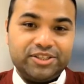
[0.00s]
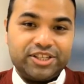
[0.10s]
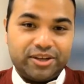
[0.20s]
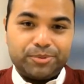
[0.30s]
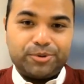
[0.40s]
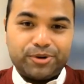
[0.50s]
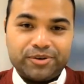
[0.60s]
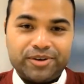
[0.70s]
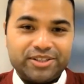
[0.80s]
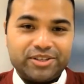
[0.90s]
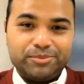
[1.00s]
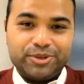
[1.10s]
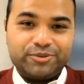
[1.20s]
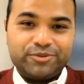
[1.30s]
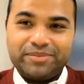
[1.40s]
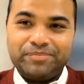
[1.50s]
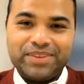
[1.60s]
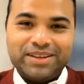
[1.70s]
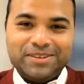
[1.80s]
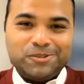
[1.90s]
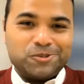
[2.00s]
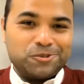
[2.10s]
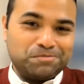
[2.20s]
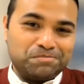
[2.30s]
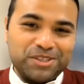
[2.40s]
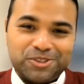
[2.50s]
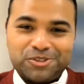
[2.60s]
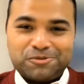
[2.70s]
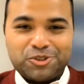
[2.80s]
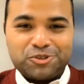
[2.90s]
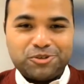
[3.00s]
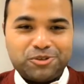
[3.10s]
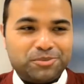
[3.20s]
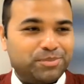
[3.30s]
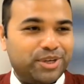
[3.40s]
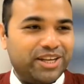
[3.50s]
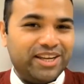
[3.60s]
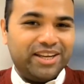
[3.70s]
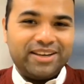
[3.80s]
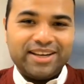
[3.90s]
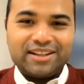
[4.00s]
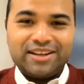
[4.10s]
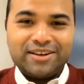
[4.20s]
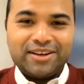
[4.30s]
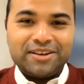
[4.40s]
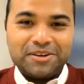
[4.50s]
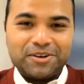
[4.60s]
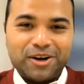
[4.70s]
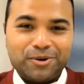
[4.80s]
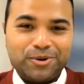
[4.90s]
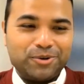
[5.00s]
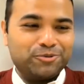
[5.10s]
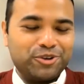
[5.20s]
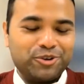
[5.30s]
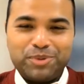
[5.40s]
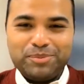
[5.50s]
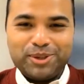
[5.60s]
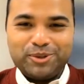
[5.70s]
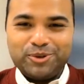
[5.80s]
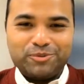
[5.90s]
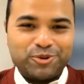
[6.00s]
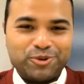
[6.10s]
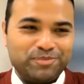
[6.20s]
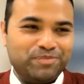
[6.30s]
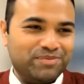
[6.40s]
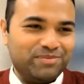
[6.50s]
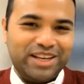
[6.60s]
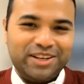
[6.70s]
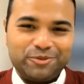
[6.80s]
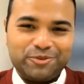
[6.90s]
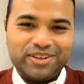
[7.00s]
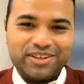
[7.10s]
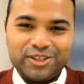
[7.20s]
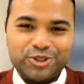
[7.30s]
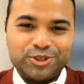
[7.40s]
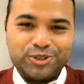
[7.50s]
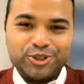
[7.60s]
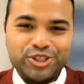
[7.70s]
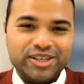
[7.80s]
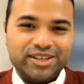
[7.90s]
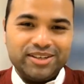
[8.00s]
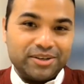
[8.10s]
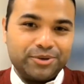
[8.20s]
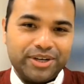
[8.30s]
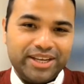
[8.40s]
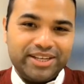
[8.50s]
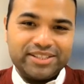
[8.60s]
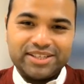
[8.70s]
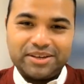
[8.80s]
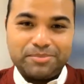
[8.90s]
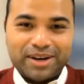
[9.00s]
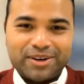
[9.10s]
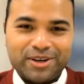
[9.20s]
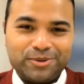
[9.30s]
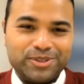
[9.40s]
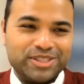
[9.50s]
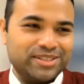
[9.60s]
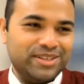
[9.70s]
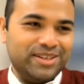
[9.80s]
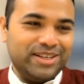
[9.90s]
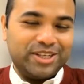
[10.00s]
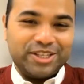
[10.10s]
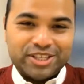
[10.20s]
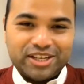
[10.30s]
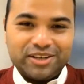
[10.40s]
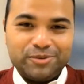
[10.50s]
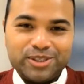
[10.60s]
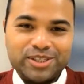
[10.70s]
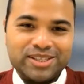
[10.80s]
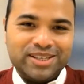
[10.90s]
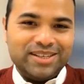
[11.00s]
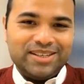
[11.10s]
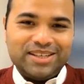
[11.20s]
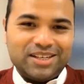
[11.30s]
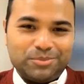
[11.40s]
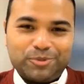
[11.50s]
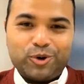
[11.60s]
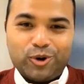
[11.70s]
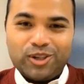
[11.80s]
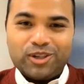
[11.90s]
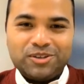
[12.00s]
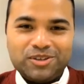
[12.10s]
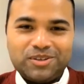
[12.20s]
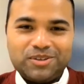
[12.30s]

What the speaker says: in Singapore at some point of time. So it's a pretty eclectic crowd of people who come from many different cultures, countries, backgrounds, education levels, but we're all